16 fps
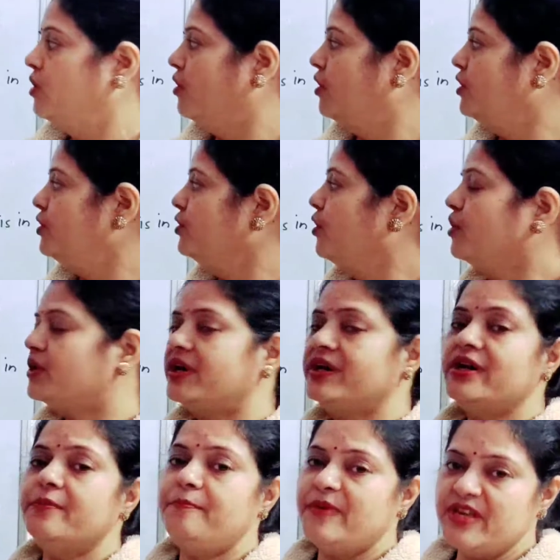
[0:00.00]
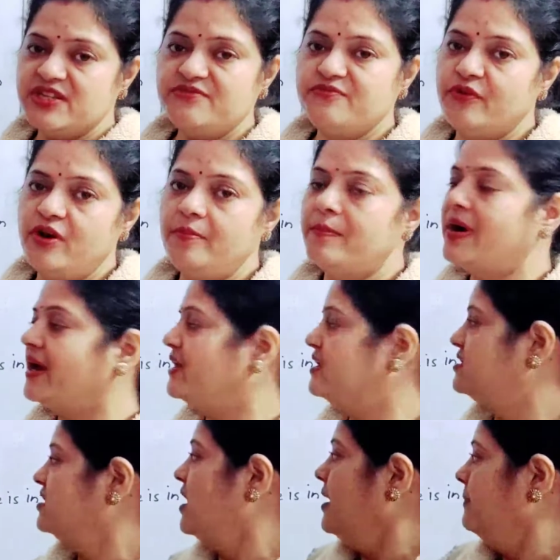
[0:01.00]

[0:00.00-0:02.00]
or not in a peaceful mind.